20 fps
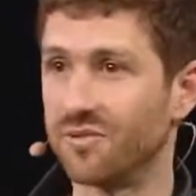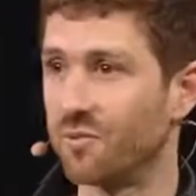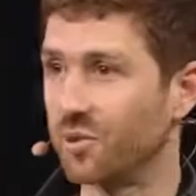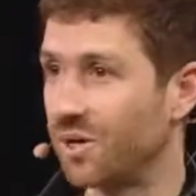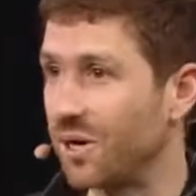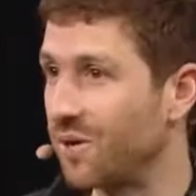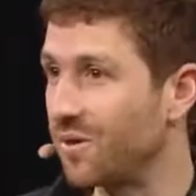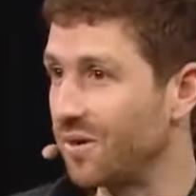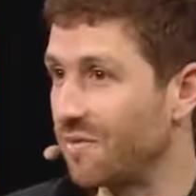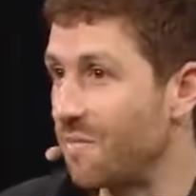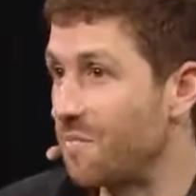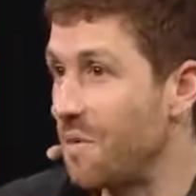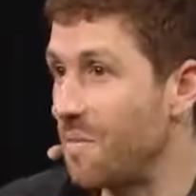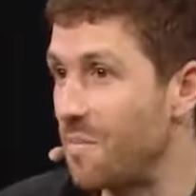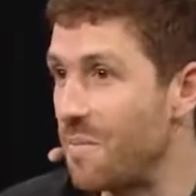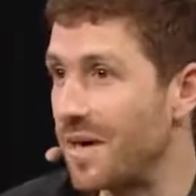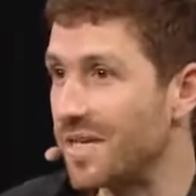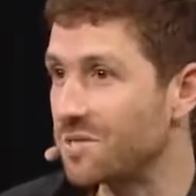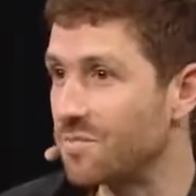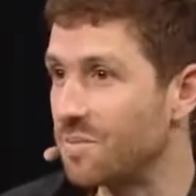We're hearing from the
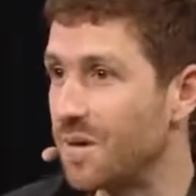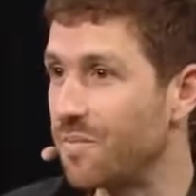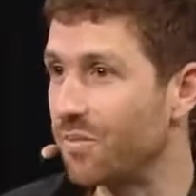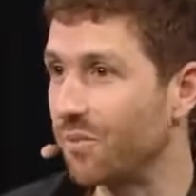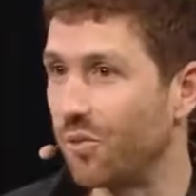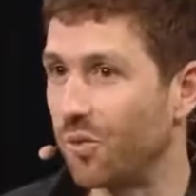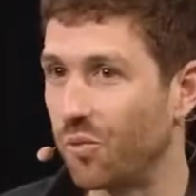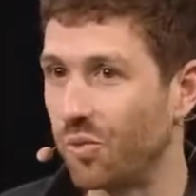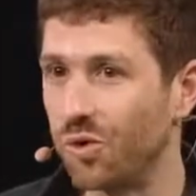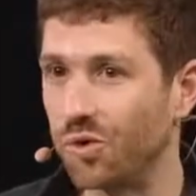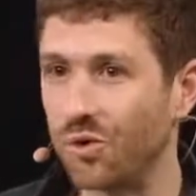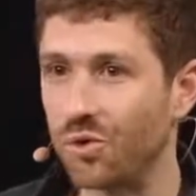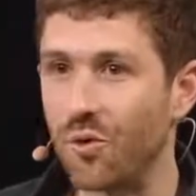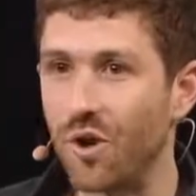best people in the world who